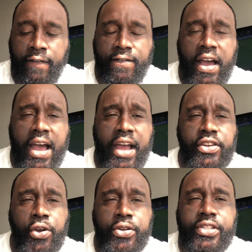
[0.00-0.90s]
Find
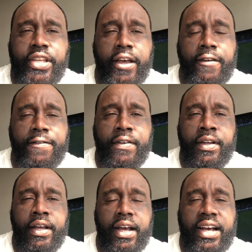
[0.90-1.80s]
yourself
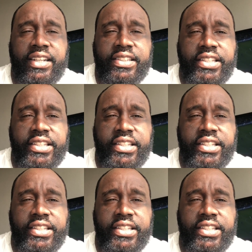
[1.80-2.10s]
a